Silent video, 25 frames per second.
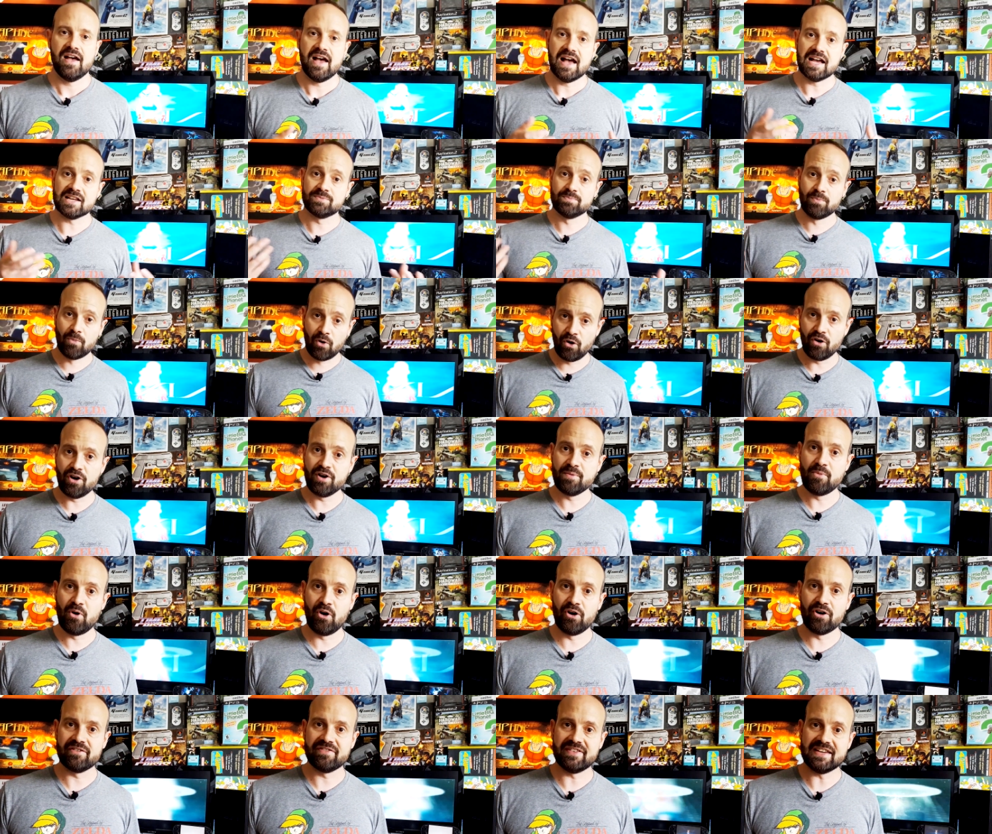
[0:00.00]
As more and
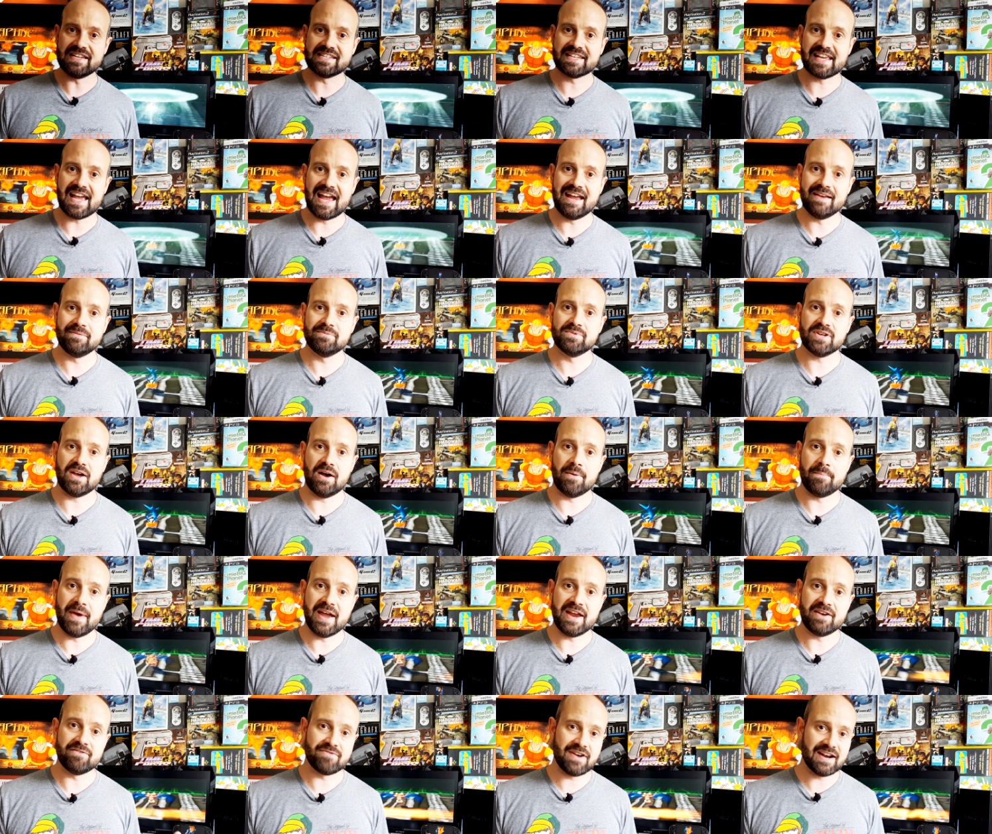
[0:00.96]
more of these games are
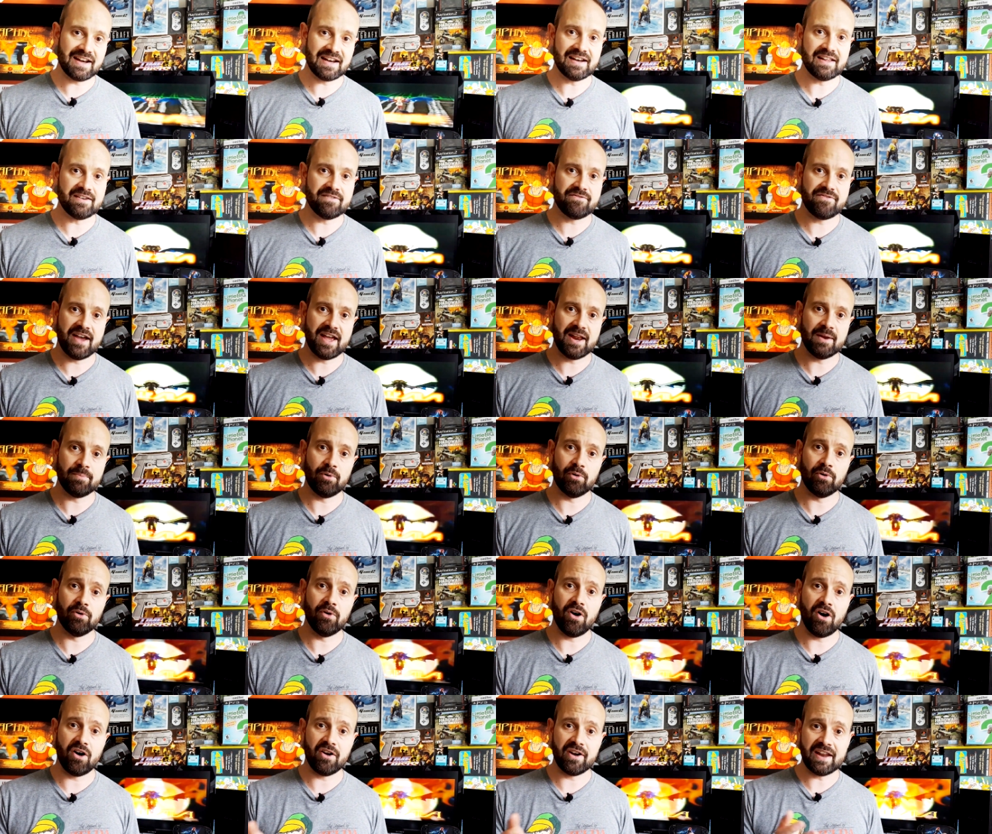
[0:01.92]
made readily
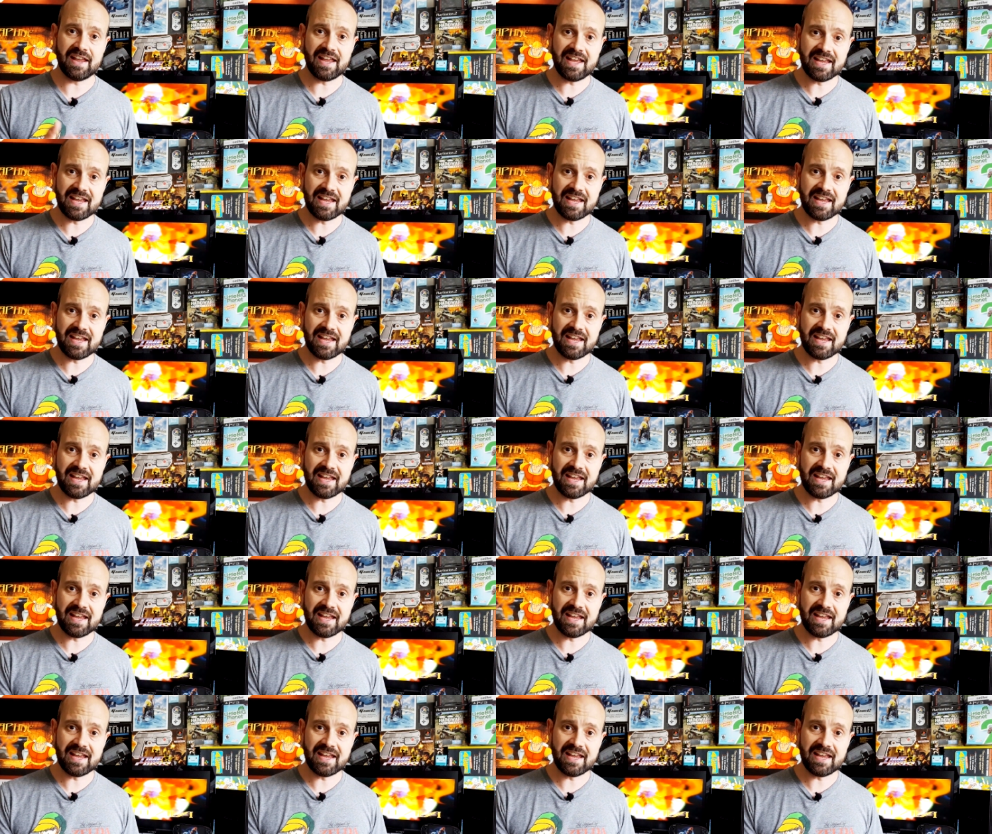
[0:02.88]
available on